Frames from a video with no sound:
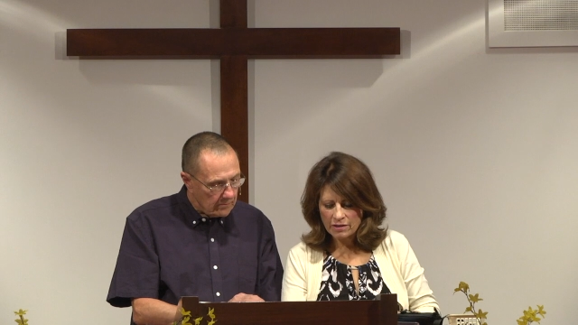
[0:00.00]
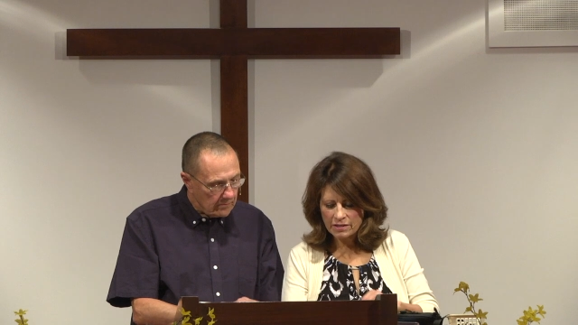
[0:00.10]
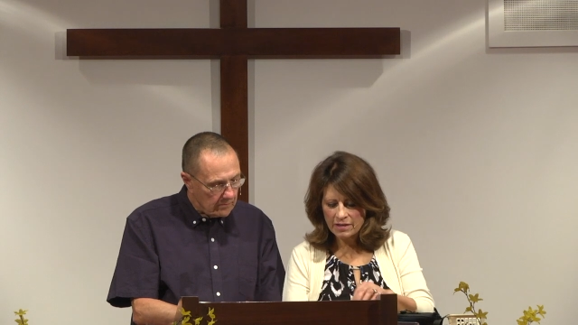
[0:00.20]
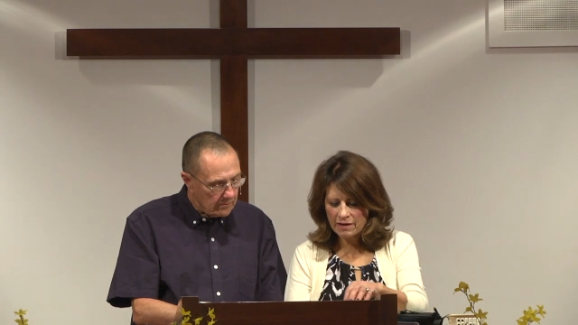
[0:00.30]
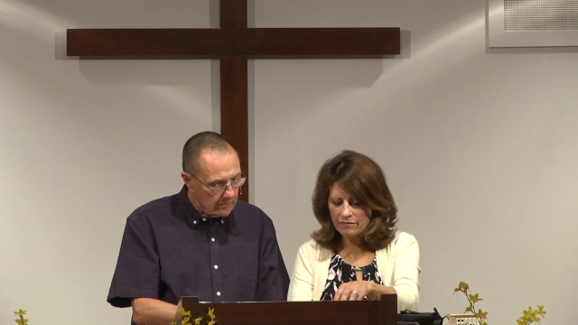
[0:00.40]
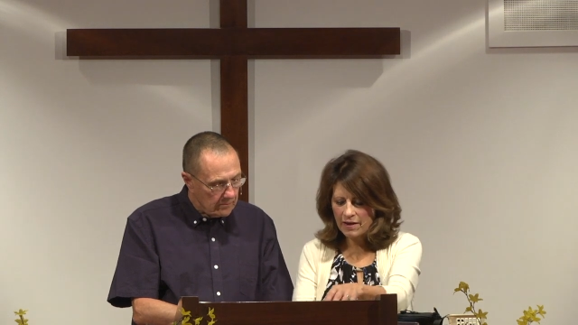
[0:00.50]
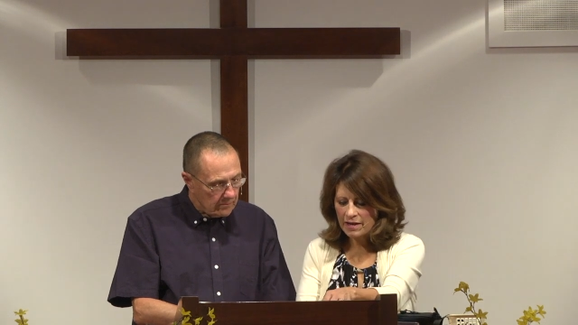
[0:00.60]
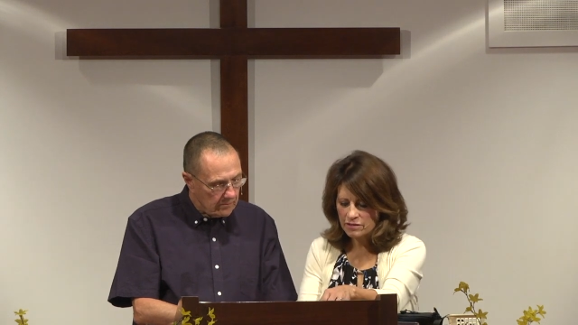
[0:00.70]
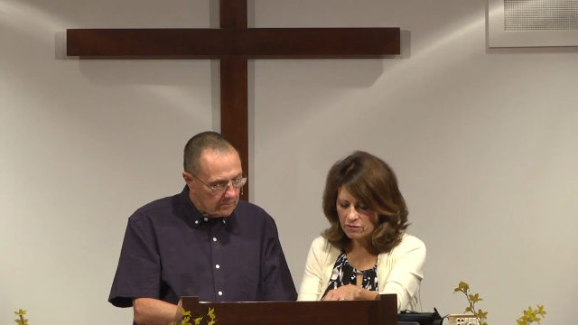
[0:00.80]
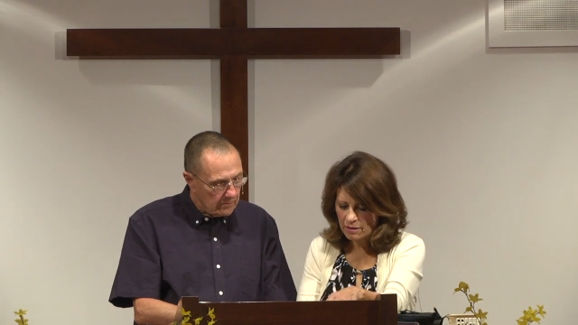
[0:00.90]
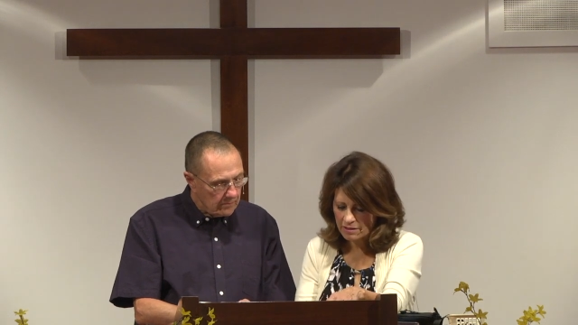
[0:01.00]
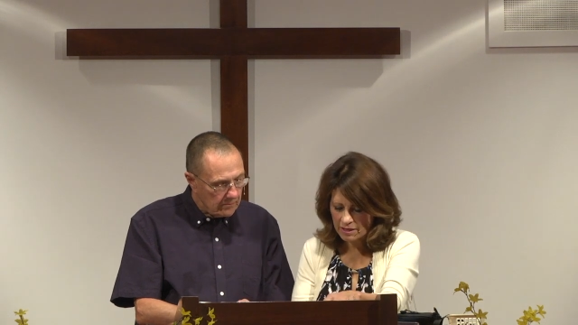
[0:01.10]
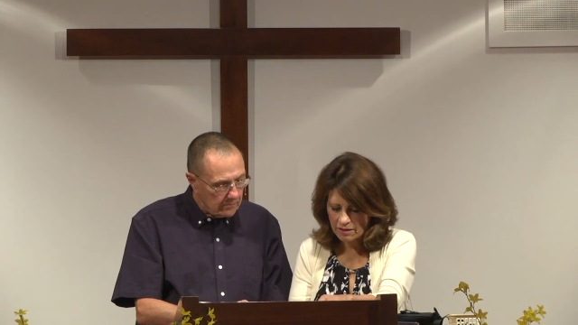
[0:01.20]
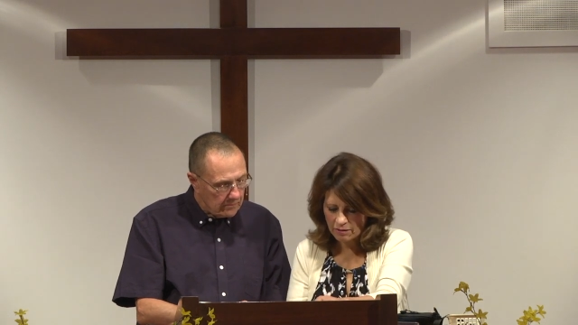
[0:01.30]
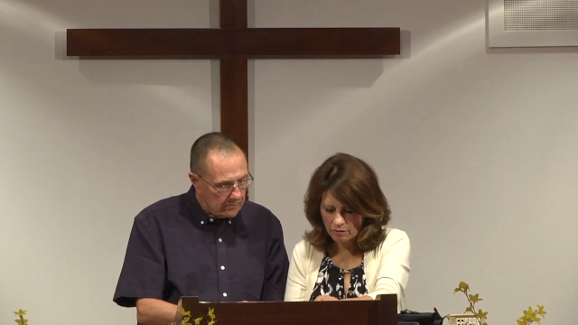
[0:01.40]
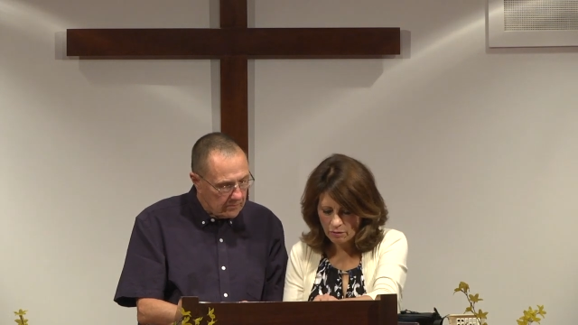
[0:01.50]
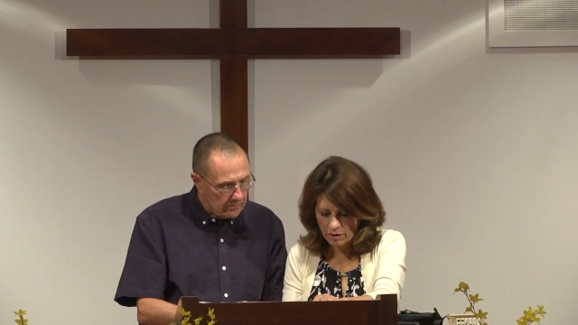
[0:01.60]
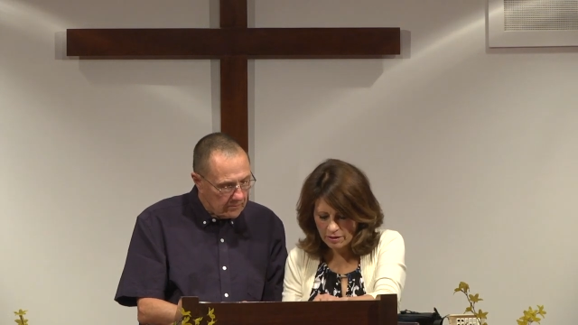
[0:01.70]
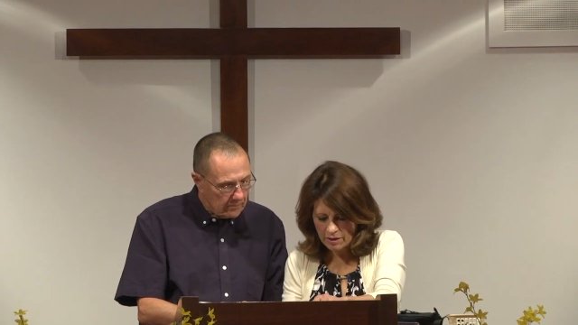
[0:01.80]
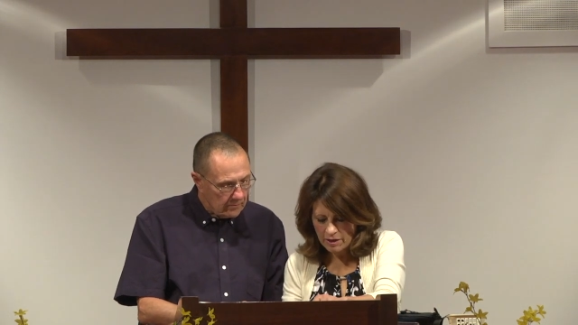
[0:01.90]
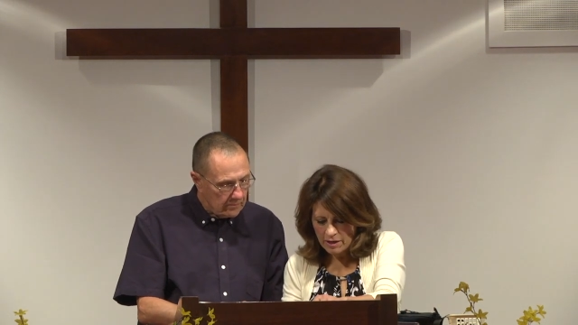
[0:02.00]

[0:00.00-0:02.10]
Speaker 1: is steadfast, trusting in the Lord.